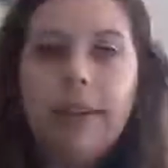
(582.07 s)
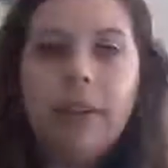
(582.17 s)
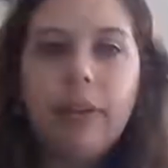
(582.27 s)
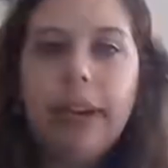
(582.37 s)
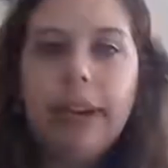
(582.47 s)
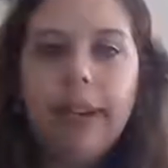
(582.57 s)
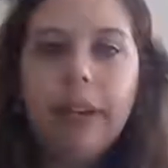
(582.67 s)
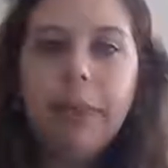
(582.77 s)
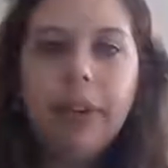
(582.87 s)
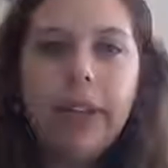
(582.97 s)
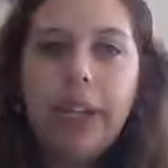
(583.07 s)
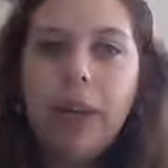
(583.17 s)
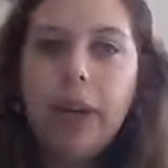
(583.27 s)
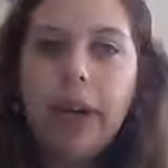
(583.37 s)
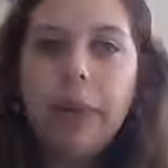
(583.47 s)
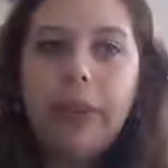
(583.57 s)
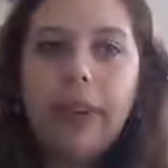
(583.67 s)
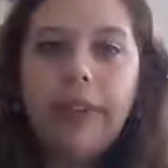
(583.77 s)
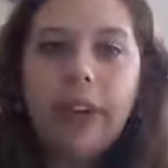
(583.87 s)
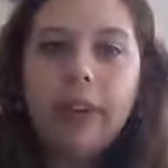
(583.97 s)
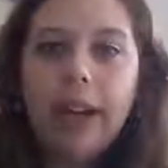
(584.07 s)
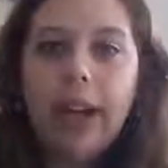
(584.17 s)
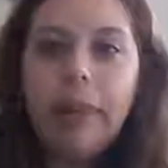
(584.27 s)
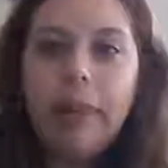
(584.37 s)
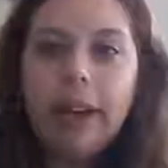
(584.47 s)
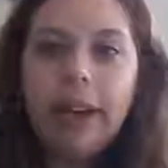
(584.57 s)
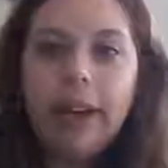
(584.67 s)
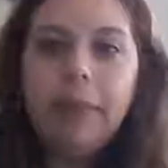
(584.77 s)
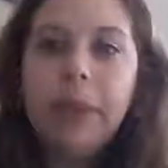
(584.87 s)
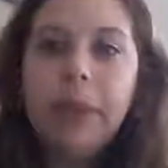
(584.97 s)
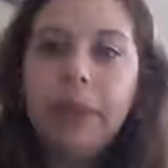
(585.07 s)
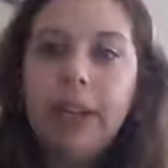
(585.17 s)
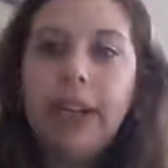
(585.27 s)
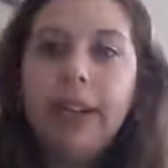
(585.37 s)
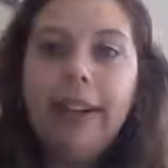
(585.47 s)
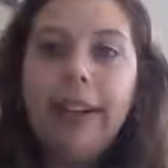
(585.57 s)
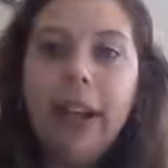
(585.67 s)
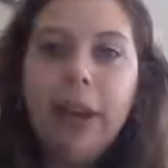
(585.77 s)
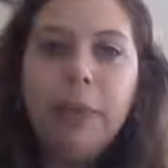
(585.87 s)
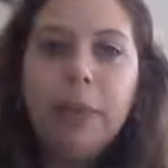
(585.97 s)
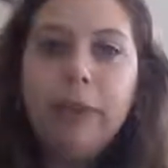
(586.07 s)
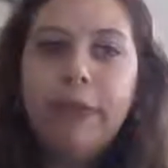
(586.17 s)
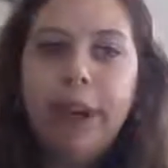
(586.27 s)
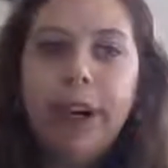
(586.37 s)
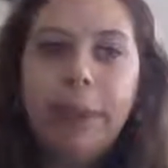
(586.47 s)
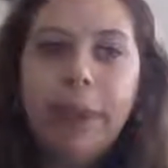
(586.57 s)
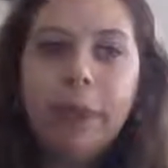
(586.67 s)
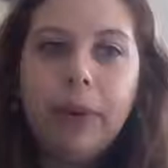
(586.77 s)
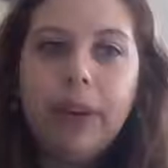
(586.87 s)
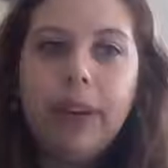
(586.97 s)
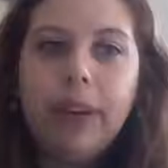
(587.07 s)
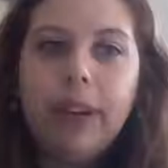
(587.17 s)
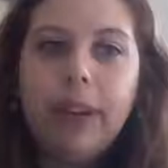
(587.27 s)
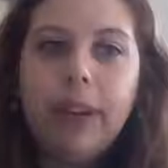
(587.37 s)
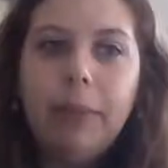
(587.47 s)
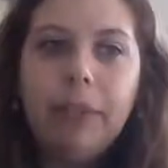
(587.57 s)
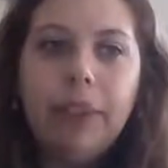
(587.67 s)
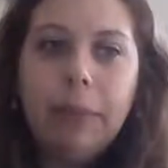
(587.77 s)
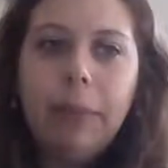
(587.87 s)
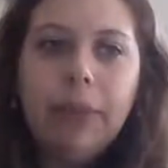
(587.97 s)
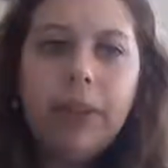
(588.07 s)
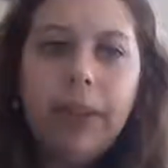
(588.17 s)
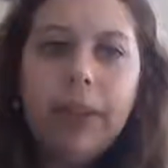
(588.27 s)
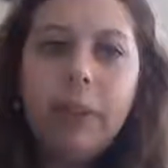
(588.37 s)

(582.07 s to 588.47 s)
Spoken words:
is a great example. Like you and I are both giving our time so that other people can move up in the world, just like we both did.